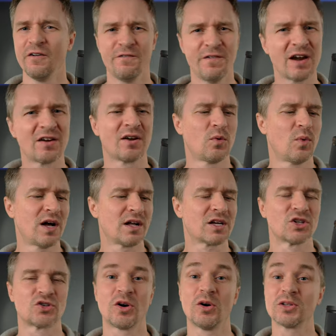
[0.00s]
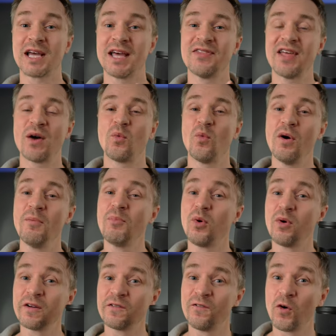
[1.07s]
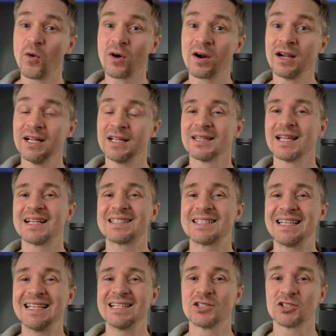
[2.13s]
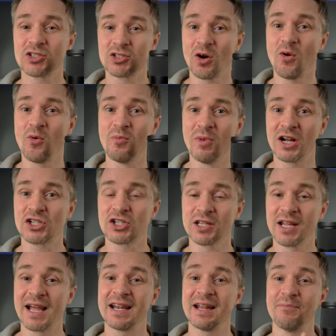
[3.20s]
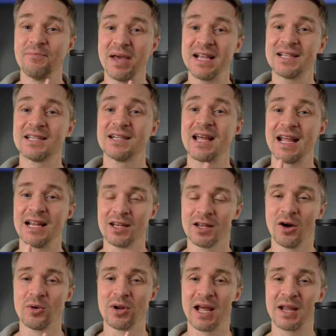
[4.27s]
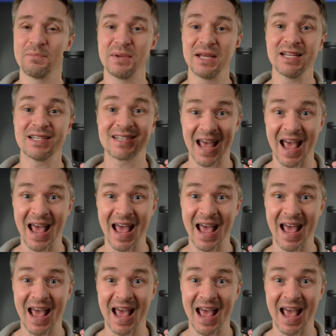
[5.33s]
very well controlled, and that 1.4 lets in so much light, it makes it a low light beast,